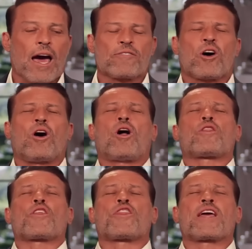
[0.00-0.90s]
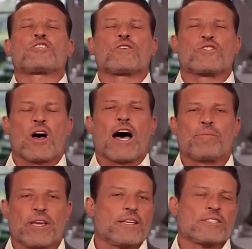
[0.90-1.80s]
out of all the things you've
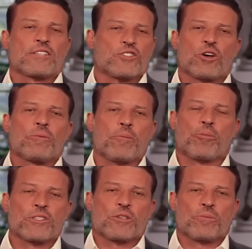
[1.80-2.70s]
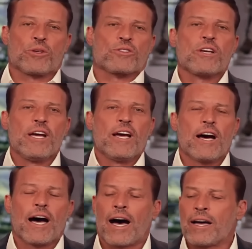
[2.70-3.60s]
taught me, he's got so many principles.
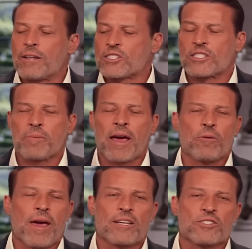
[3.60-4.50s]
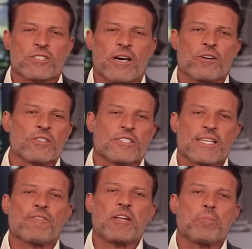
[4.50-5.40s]
Uh, this is the man who manages
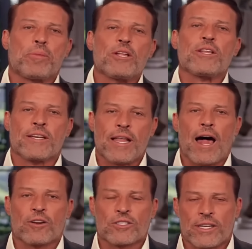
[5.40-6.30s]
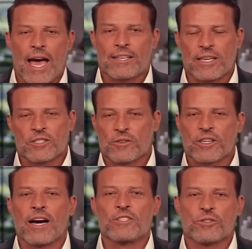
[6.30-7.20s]
$170 billion in assets for
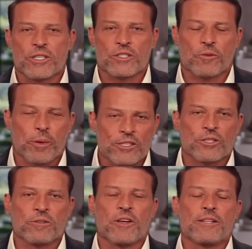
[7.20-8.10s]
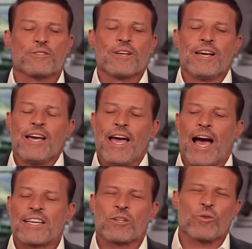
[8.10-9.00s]
countries, for pension funds.
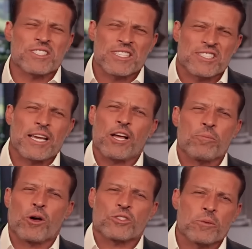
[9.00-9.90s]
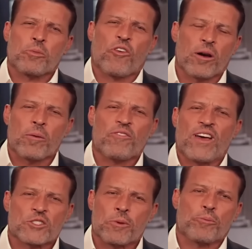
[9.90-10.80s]
I said, What's the single most important
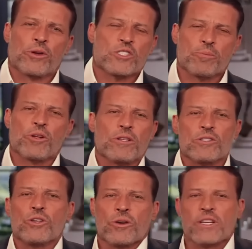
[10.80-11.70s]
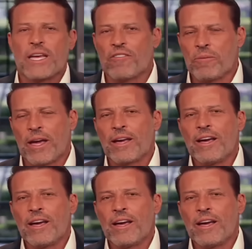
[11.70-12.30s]
investment principle you could give me?